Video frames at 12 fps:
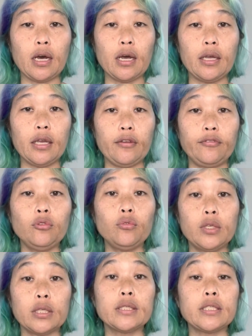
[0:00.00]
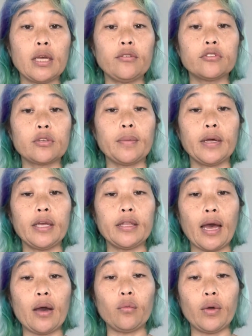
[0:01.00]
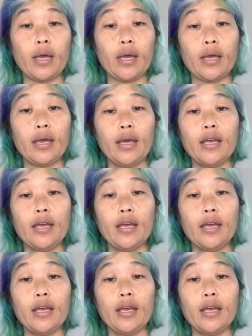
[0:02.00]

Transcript: if you can save some money that way.